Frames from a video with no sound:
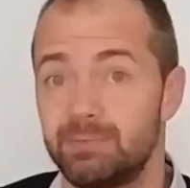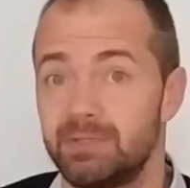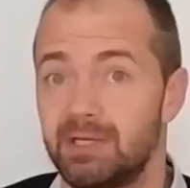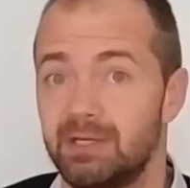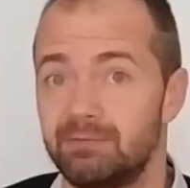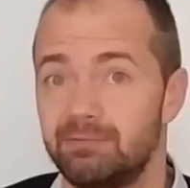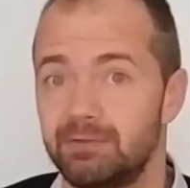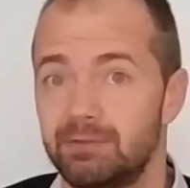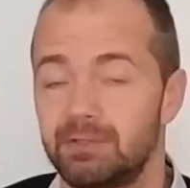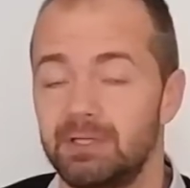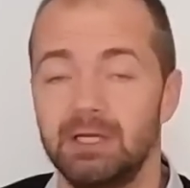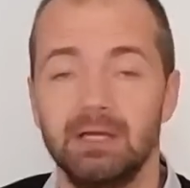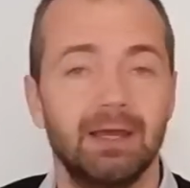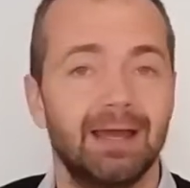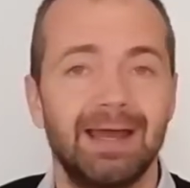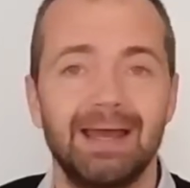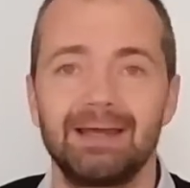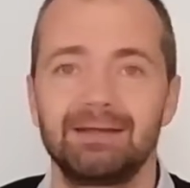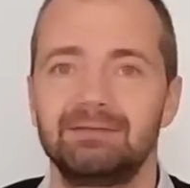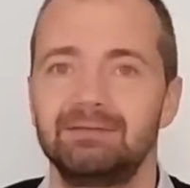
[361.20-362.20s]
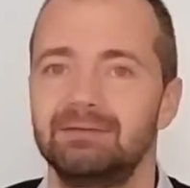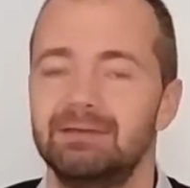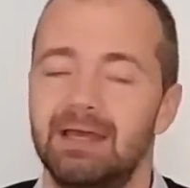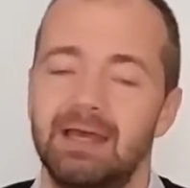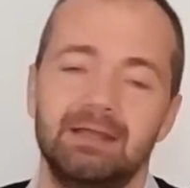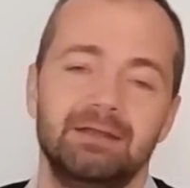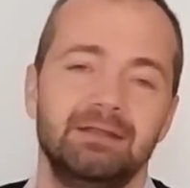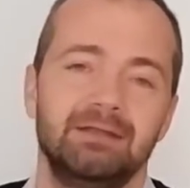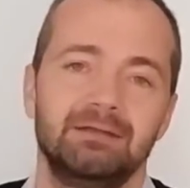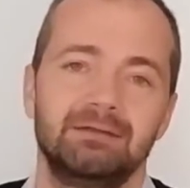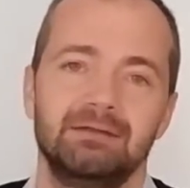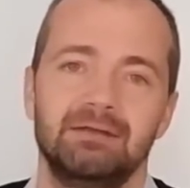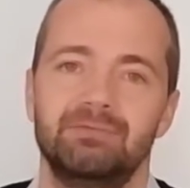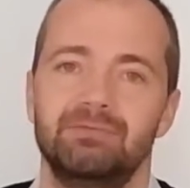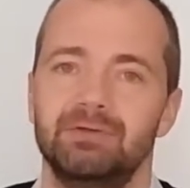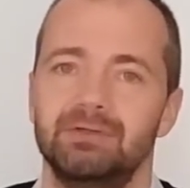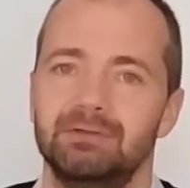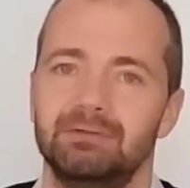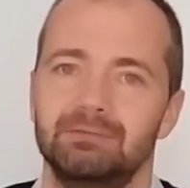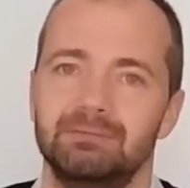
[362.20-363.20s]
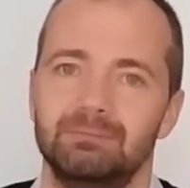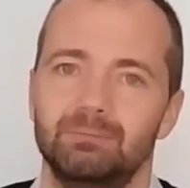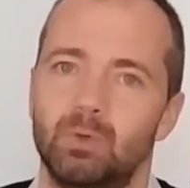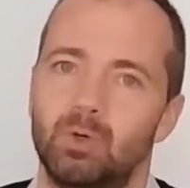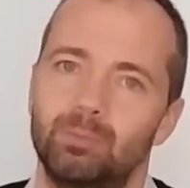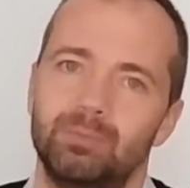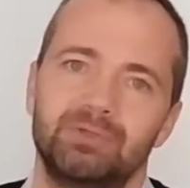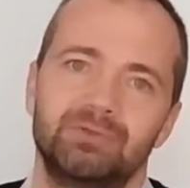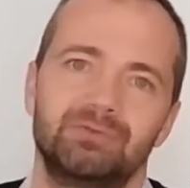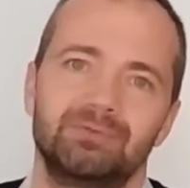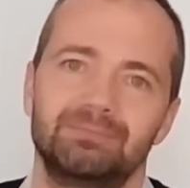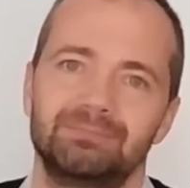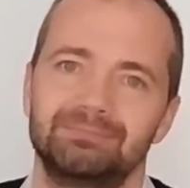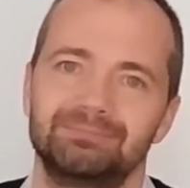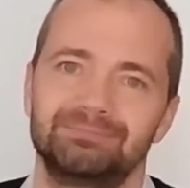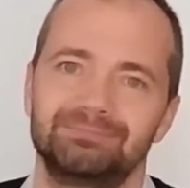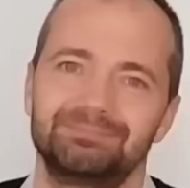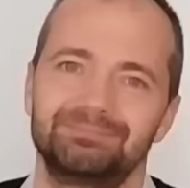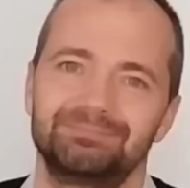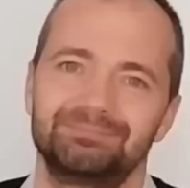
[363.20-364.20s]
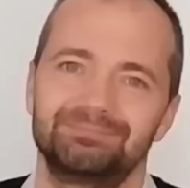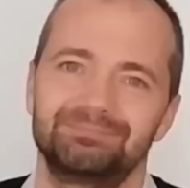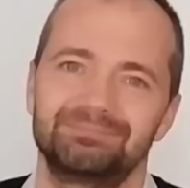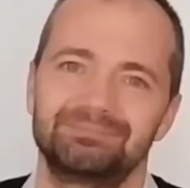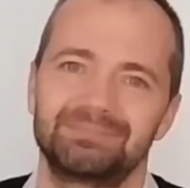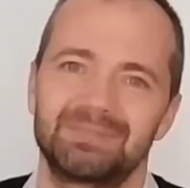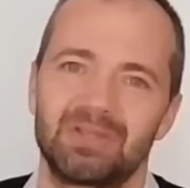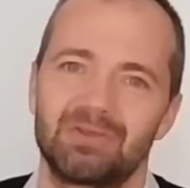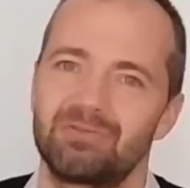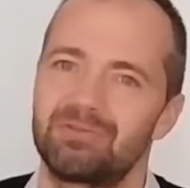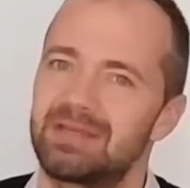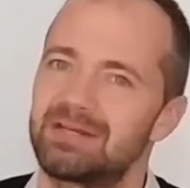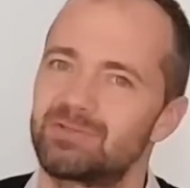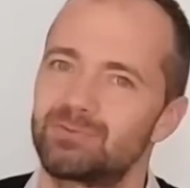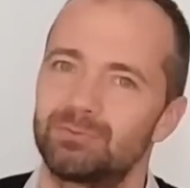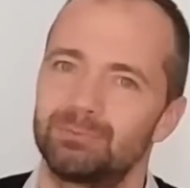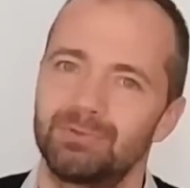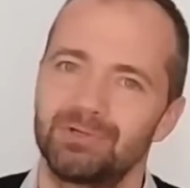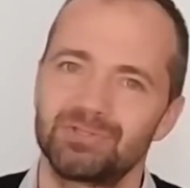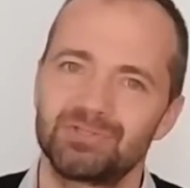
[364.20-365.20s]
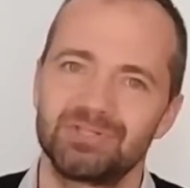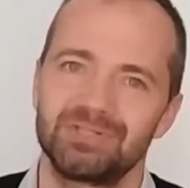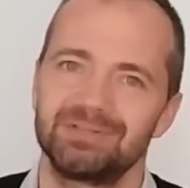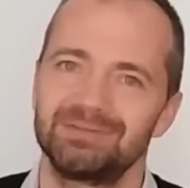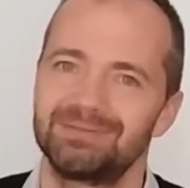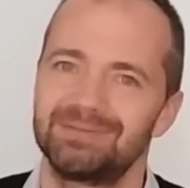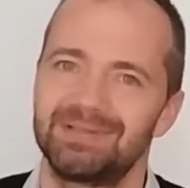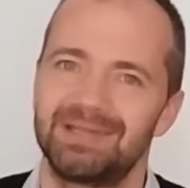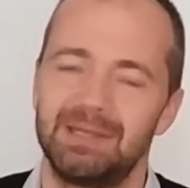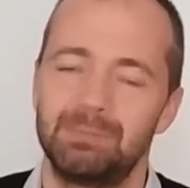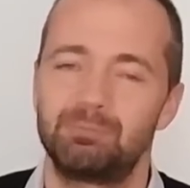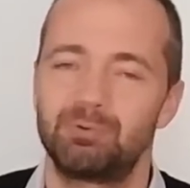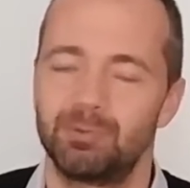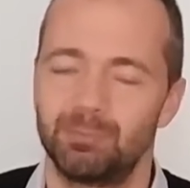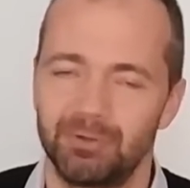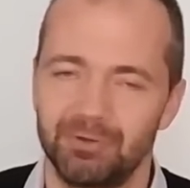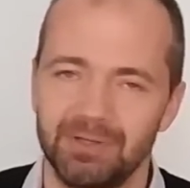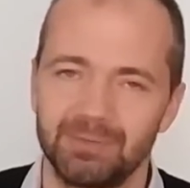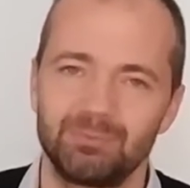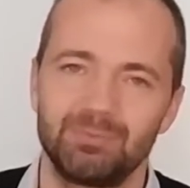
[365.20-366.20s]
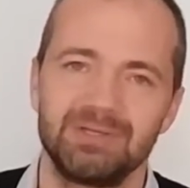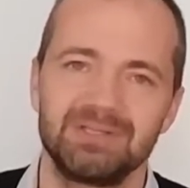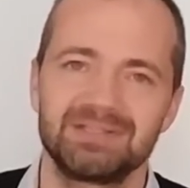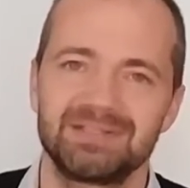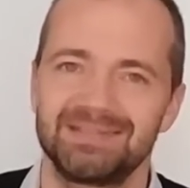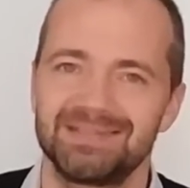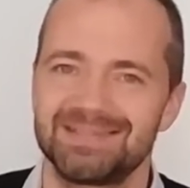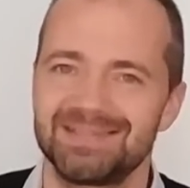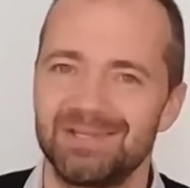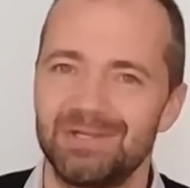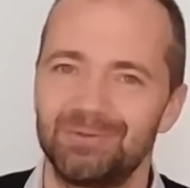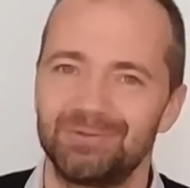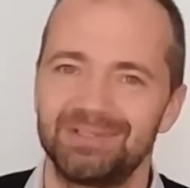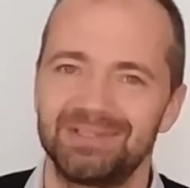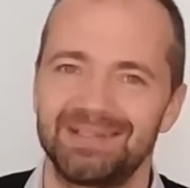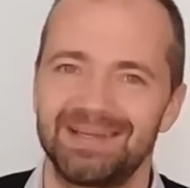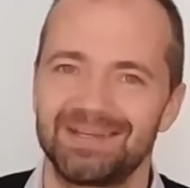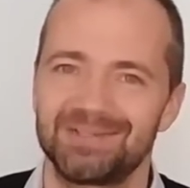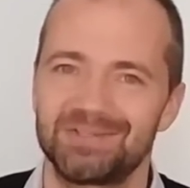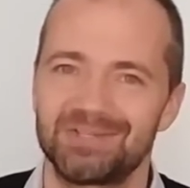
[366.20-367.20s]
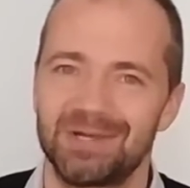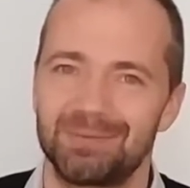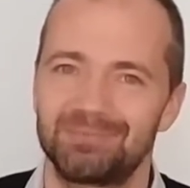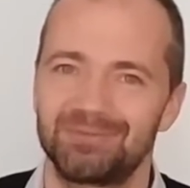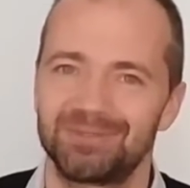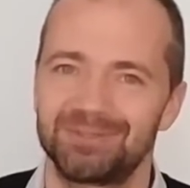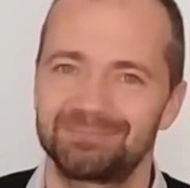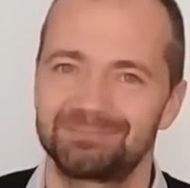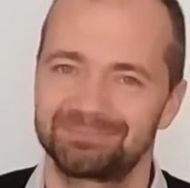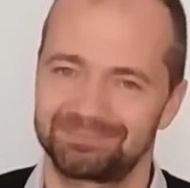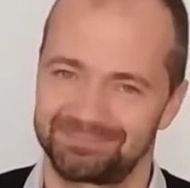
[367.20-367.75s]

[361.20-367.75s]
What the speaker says: behavior at any given moment. Thanks for watching. Keep promoting peace and see you in the next chapter.